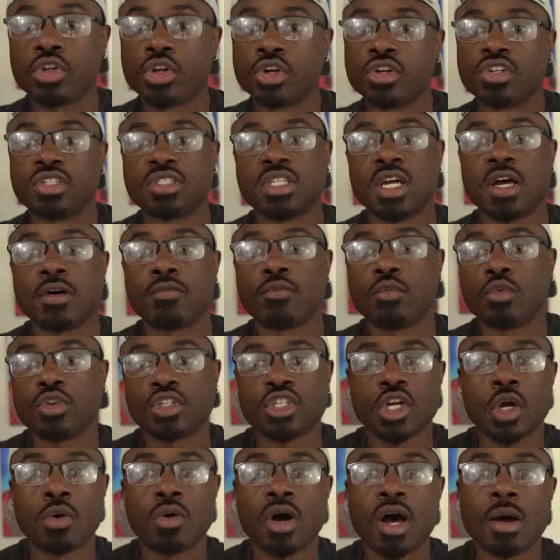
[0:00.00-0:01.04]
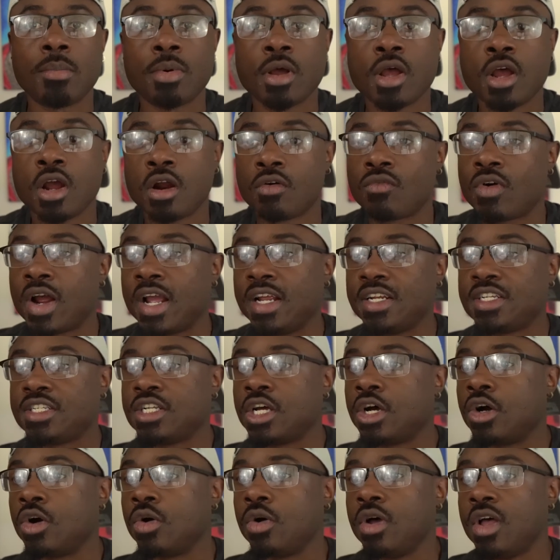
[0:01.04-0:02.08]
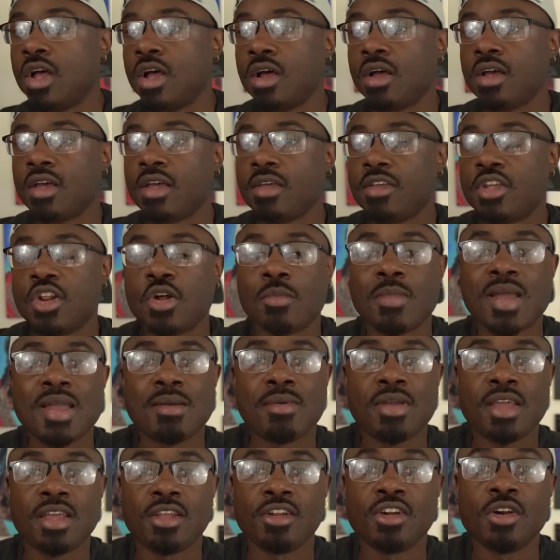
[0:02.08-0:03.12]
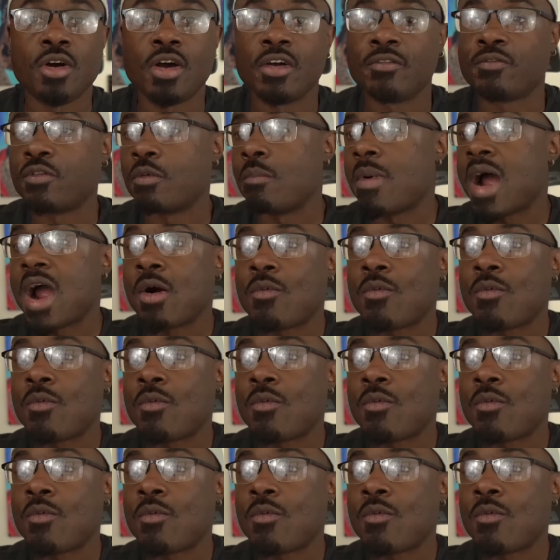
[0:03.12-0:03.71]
your stuff will show up, right? So maybe, for my